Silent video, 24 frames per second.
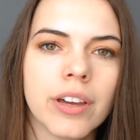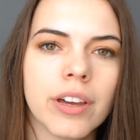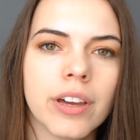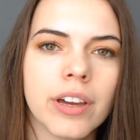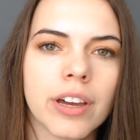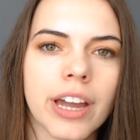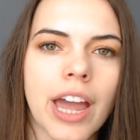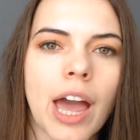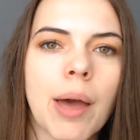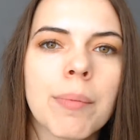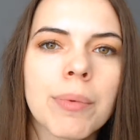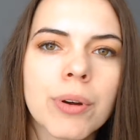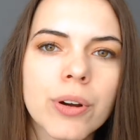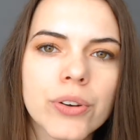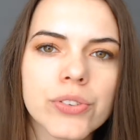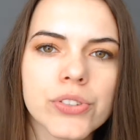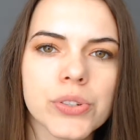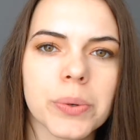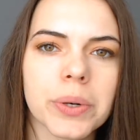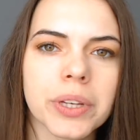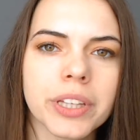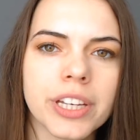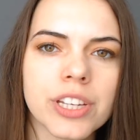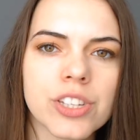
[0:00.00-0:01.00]
Chemicals are
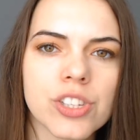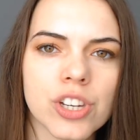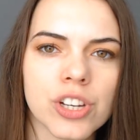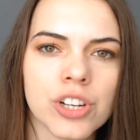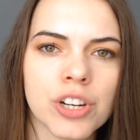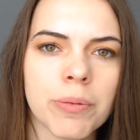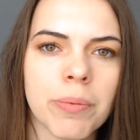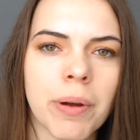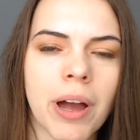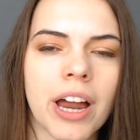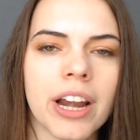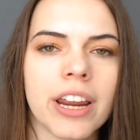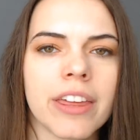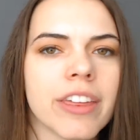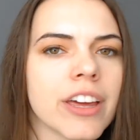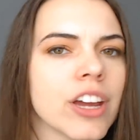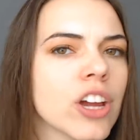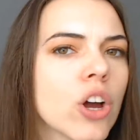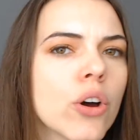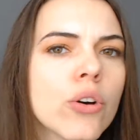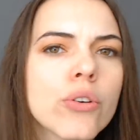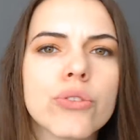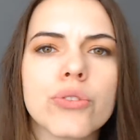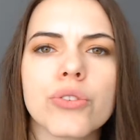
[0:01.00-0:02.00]
released in your body. They
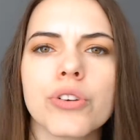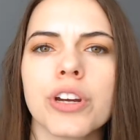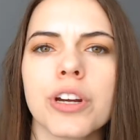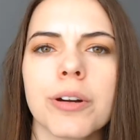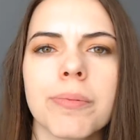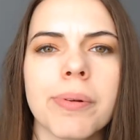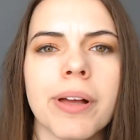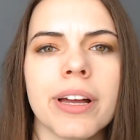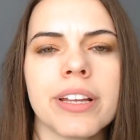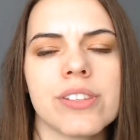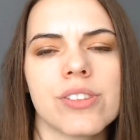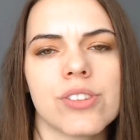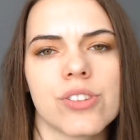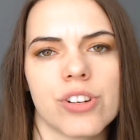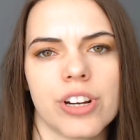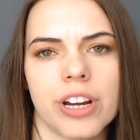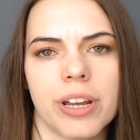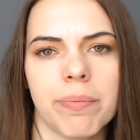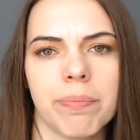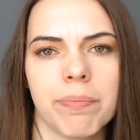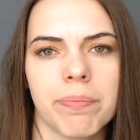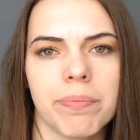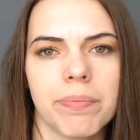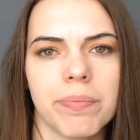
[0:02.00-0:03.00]
go through your bloodstream.